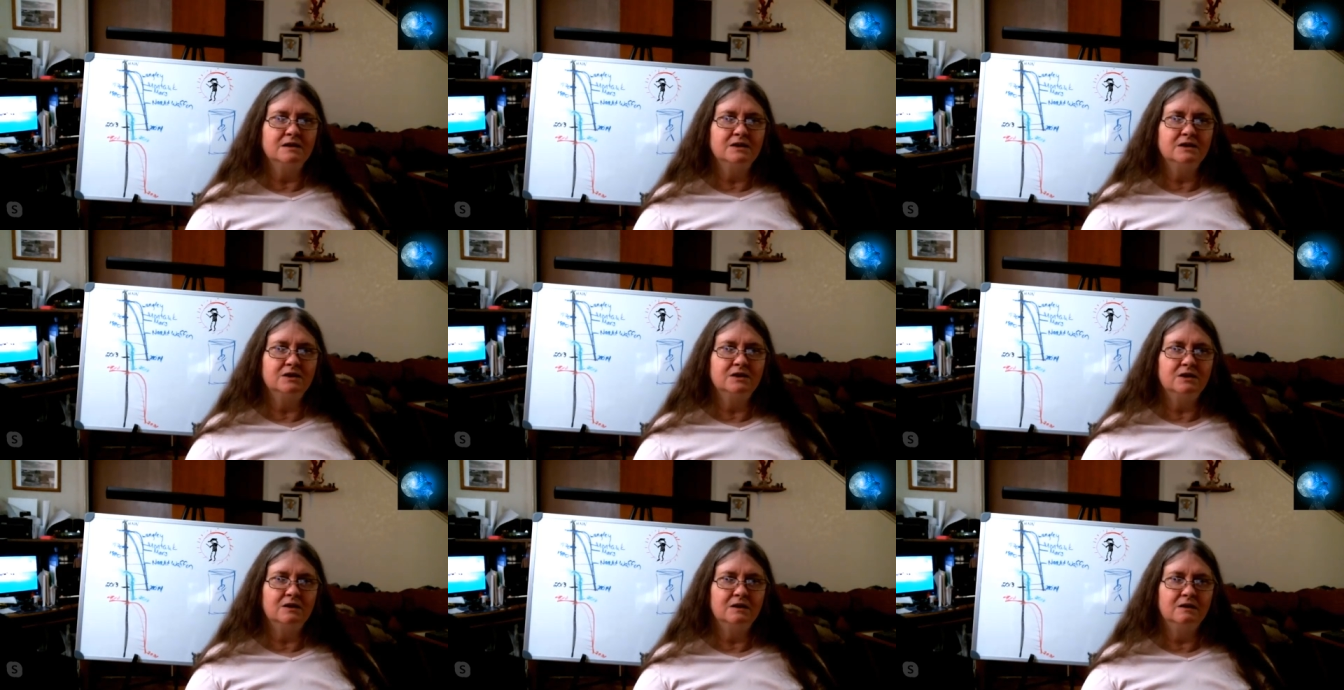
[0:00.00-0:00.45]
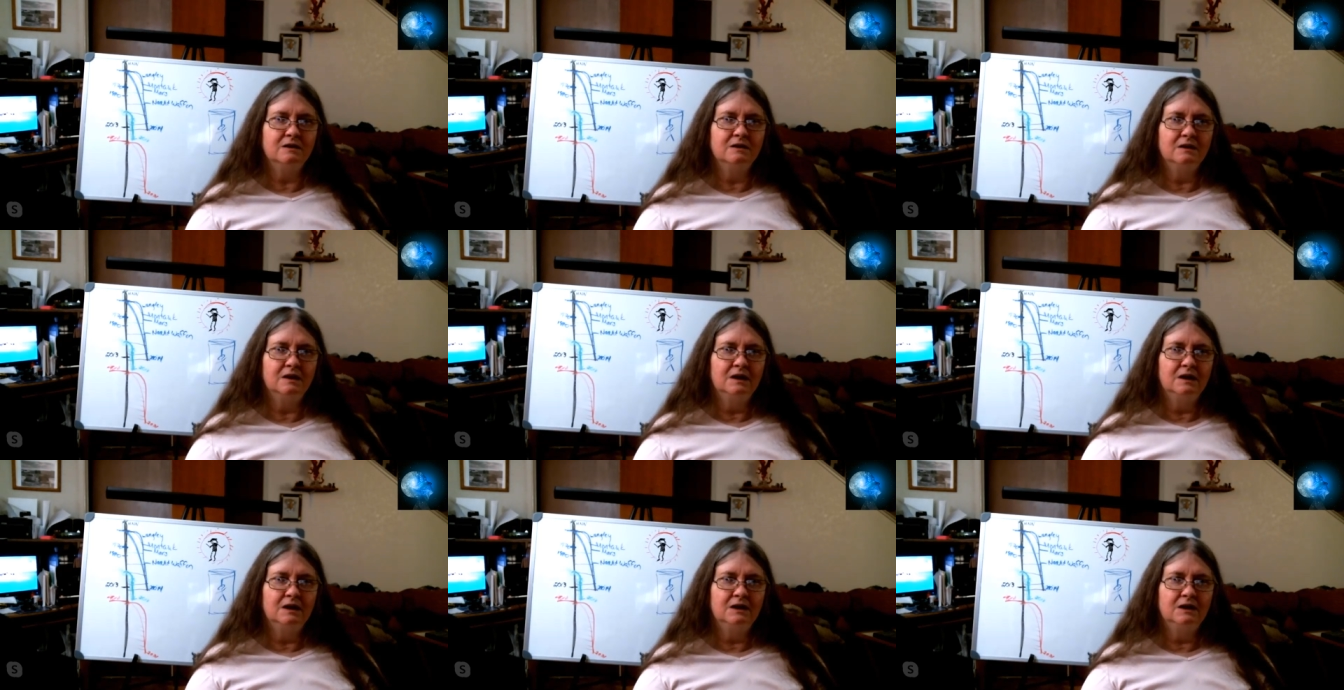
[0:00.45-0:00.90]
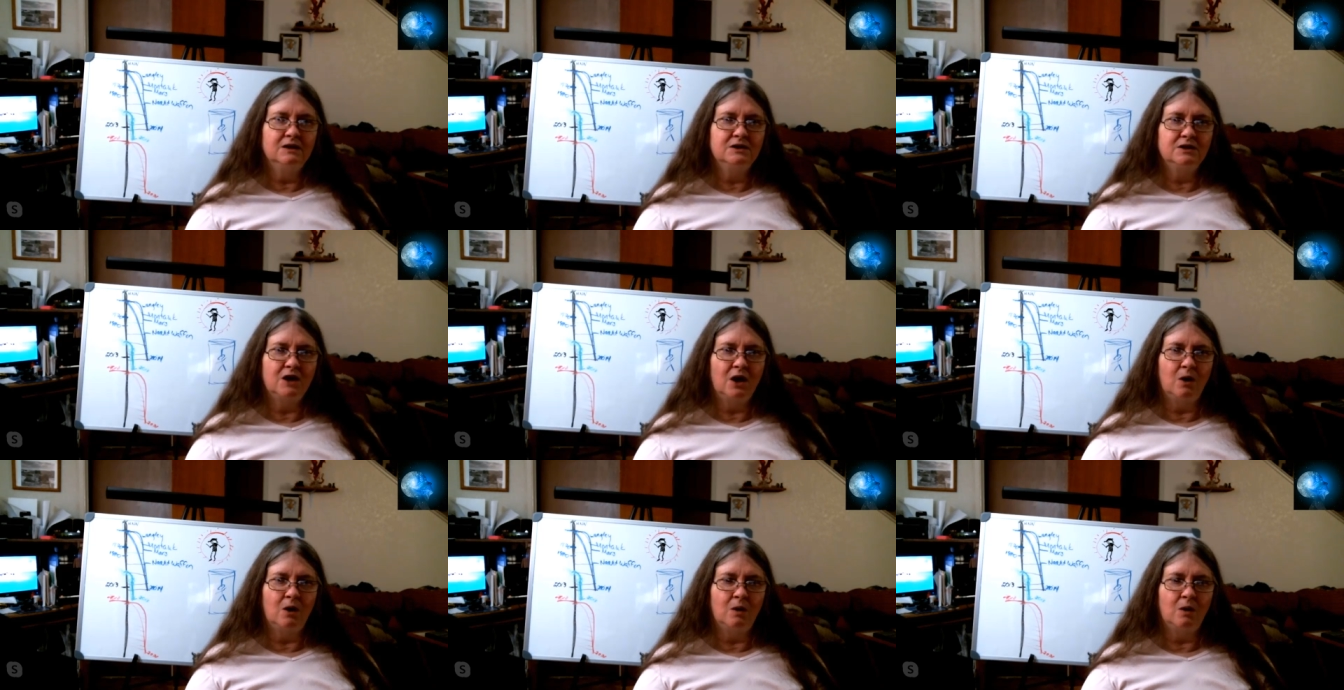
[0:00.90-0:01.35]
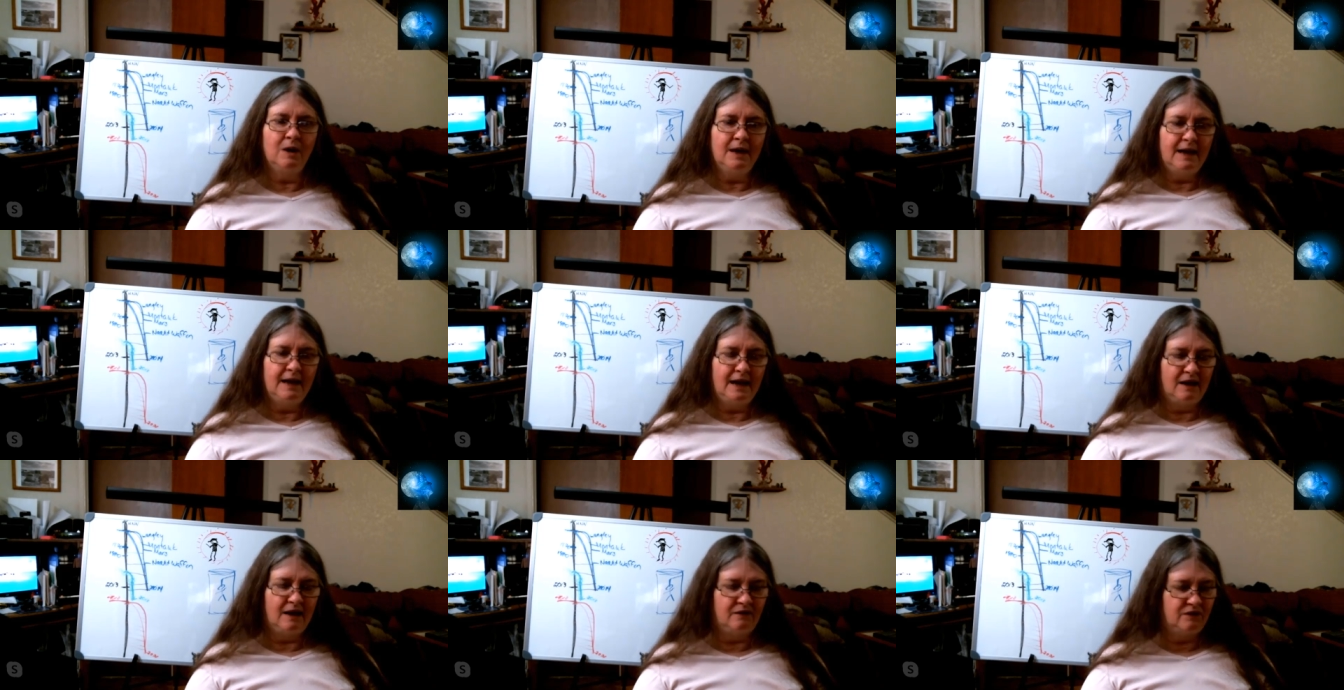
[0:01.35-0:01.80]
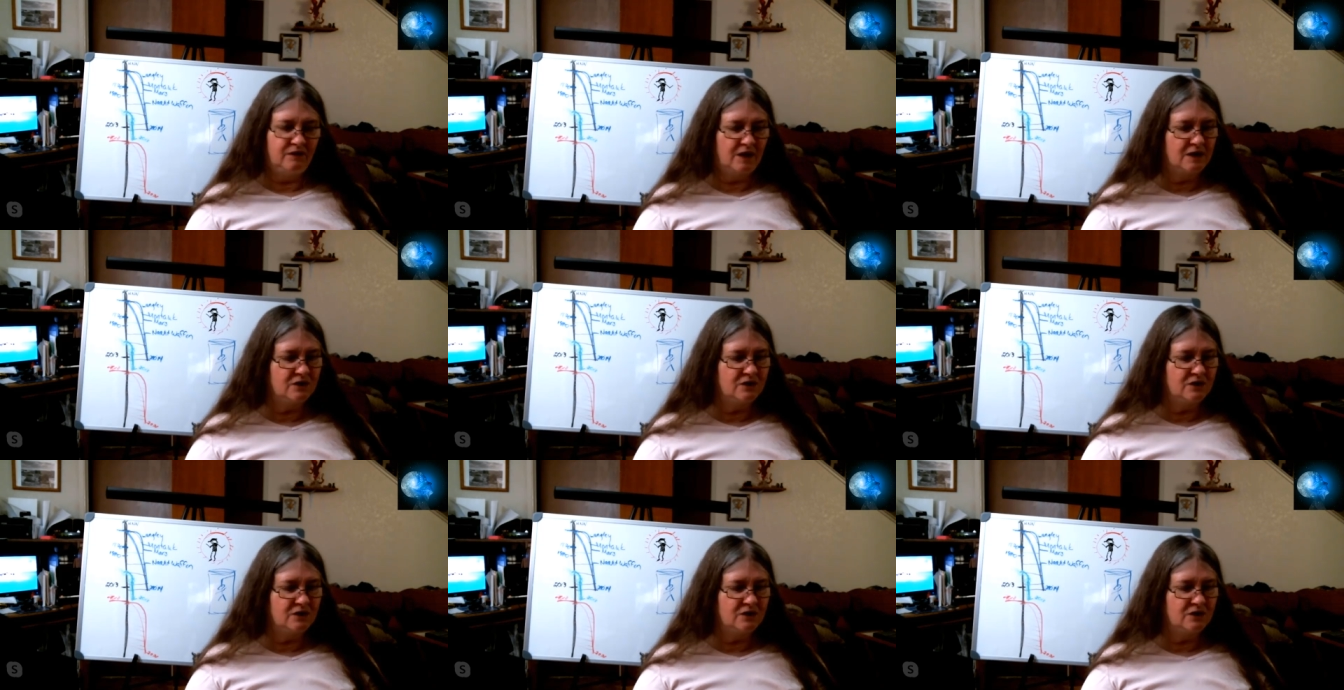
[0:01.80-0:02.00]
And so